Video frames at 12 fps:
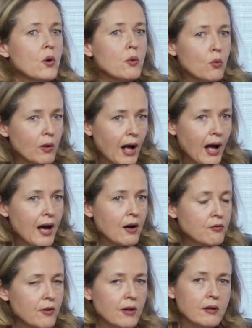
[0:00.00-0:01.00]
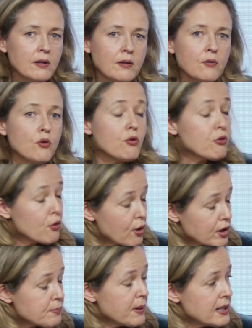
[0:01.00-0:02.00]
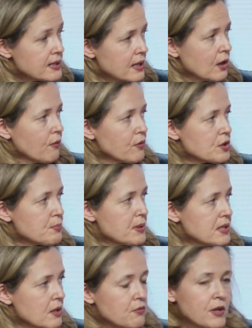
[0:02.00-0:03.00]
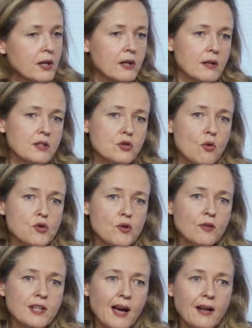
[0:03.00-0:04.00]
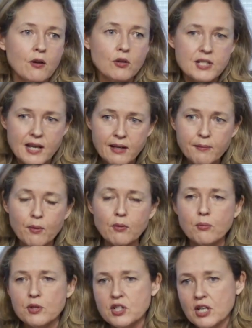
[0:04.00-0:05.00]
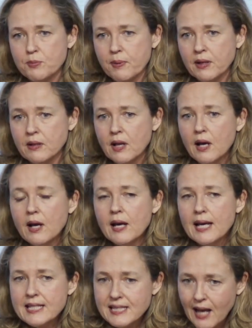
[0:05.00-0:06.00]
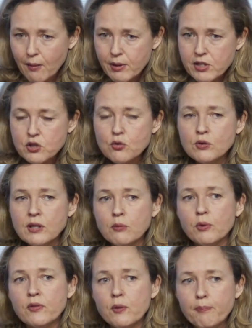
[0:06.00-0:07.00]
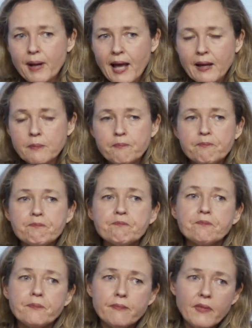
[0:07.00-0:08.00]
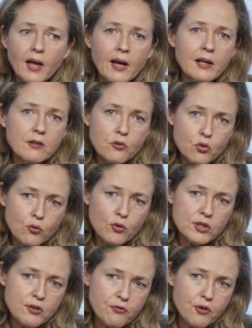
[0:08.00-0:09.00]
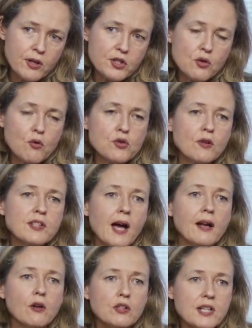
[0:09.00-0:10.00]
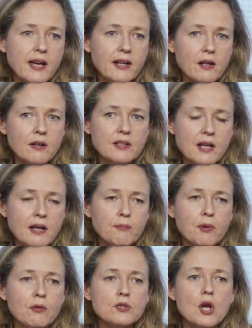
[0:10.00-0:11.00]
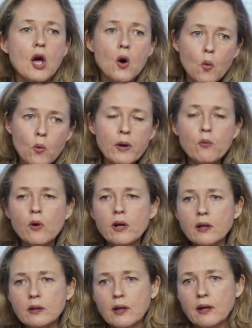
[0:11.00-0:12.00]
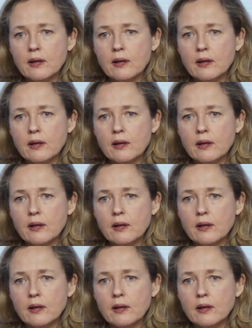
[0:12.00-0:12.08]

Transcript: we will have the third meeting of the specific social dialogue table, which has been established to deal with the plan. And through the different social dialogue tables, we will